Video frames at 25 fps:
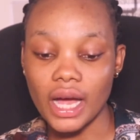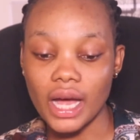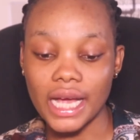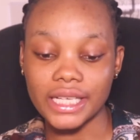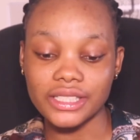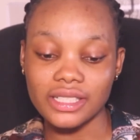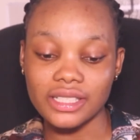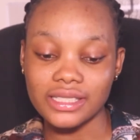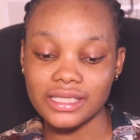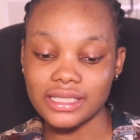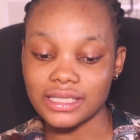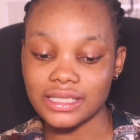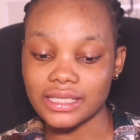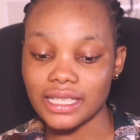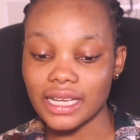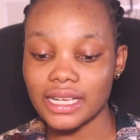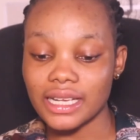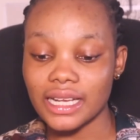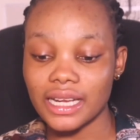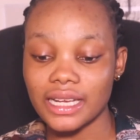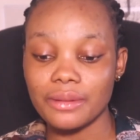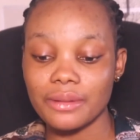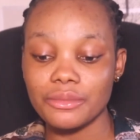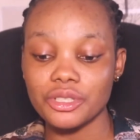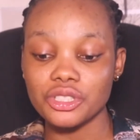I just
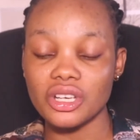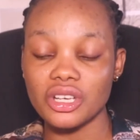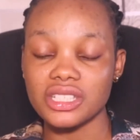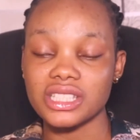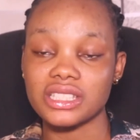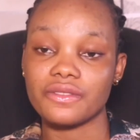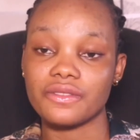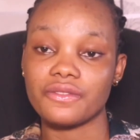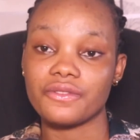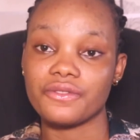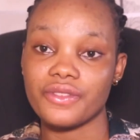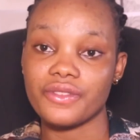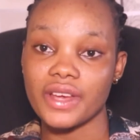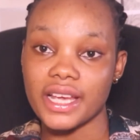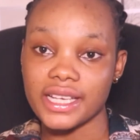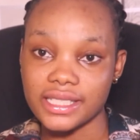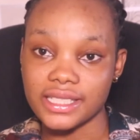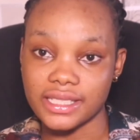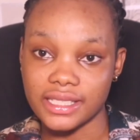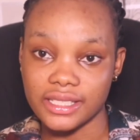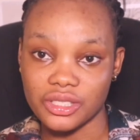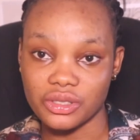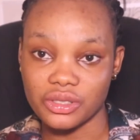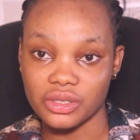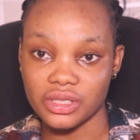decided, let me just
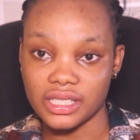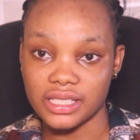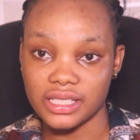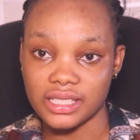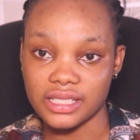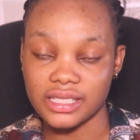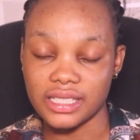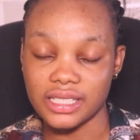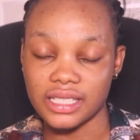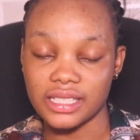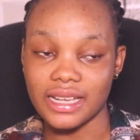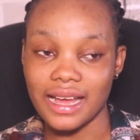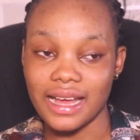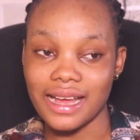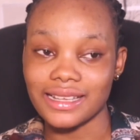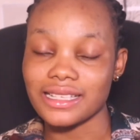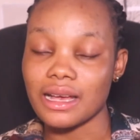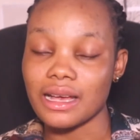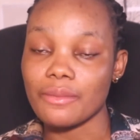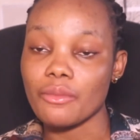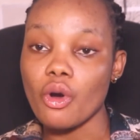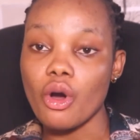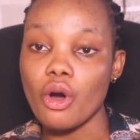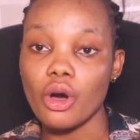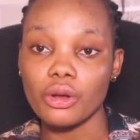invest into this thing, as
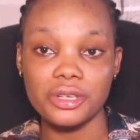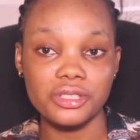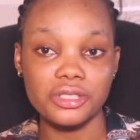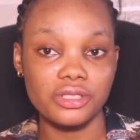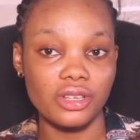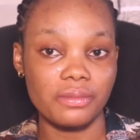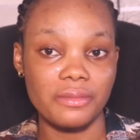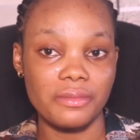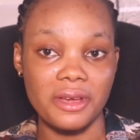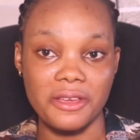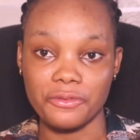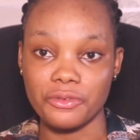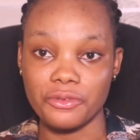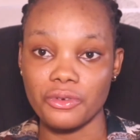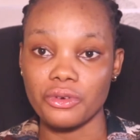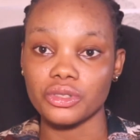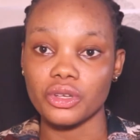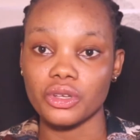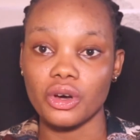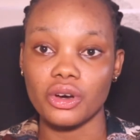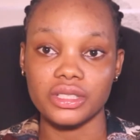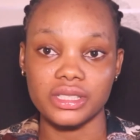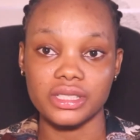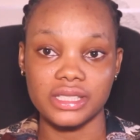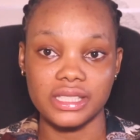I'm always on my phone
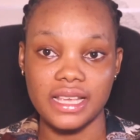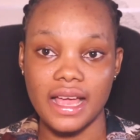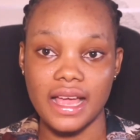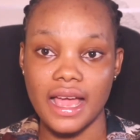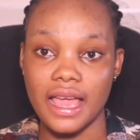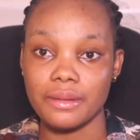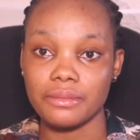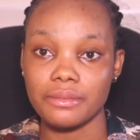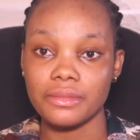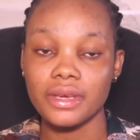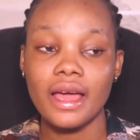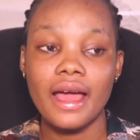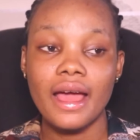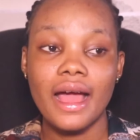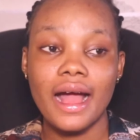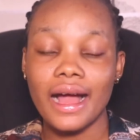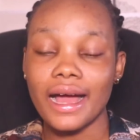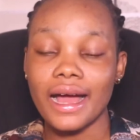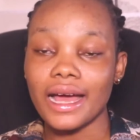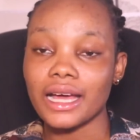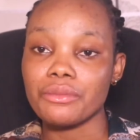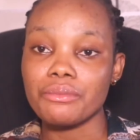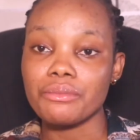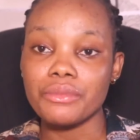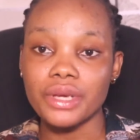all the time,
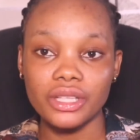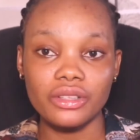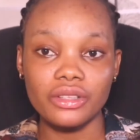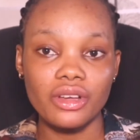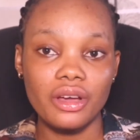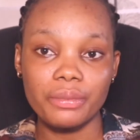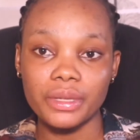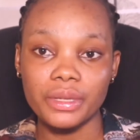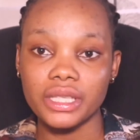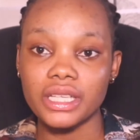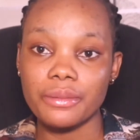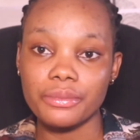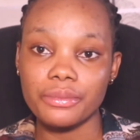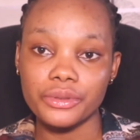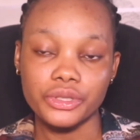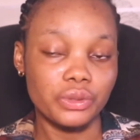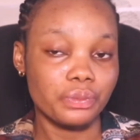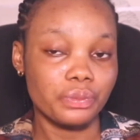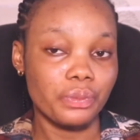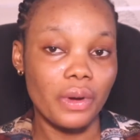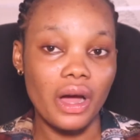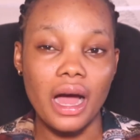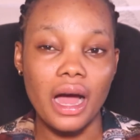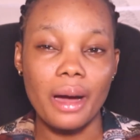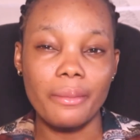and me not being able to
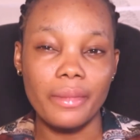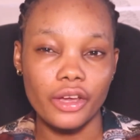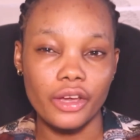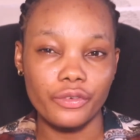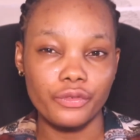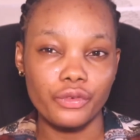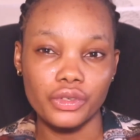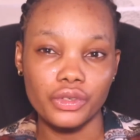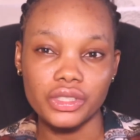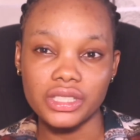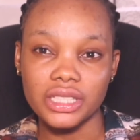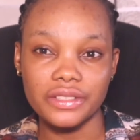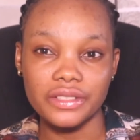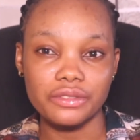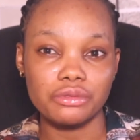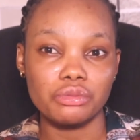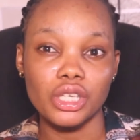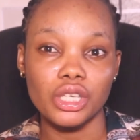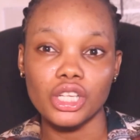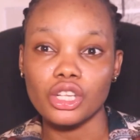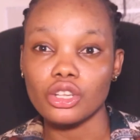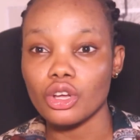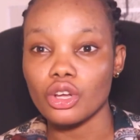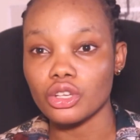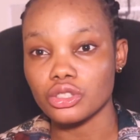power my phone gives
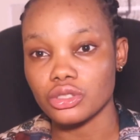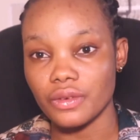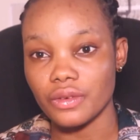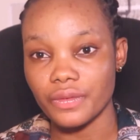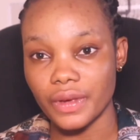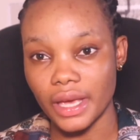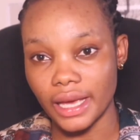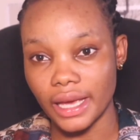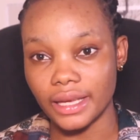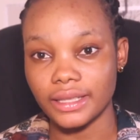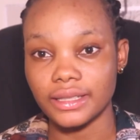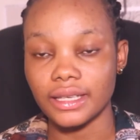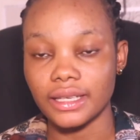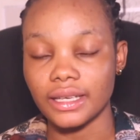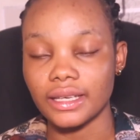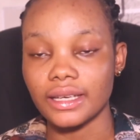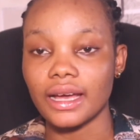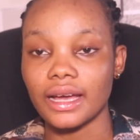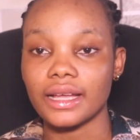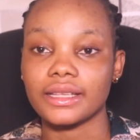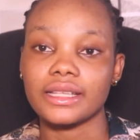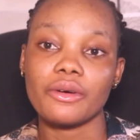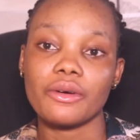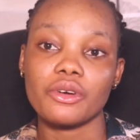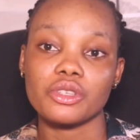me a lot of headache,
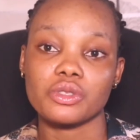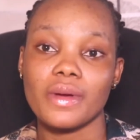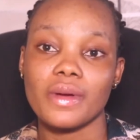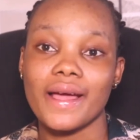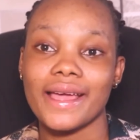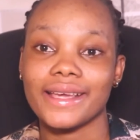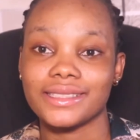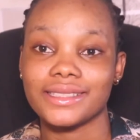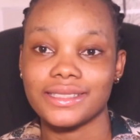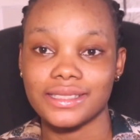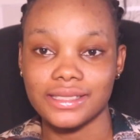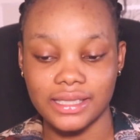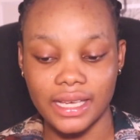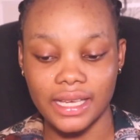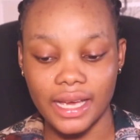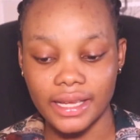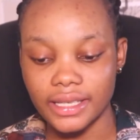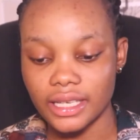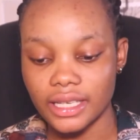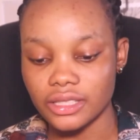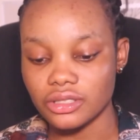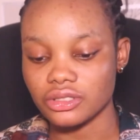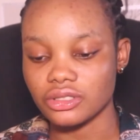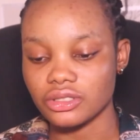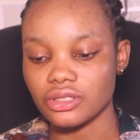and that was why I
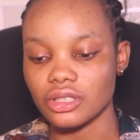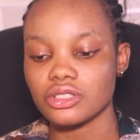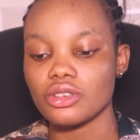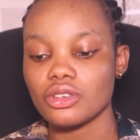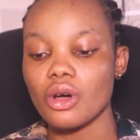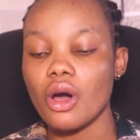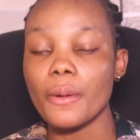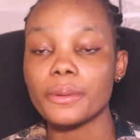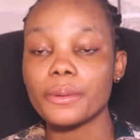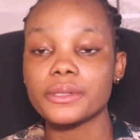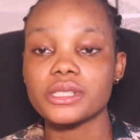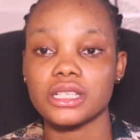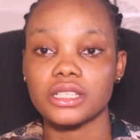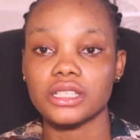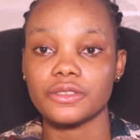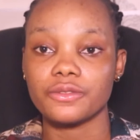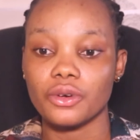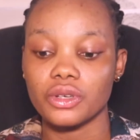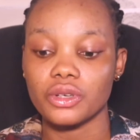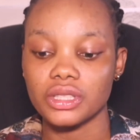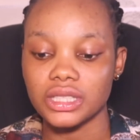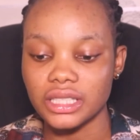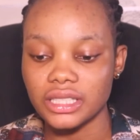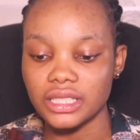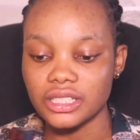decided to just opt in
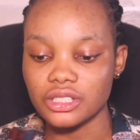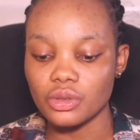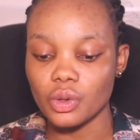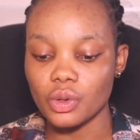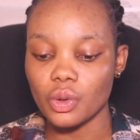for this.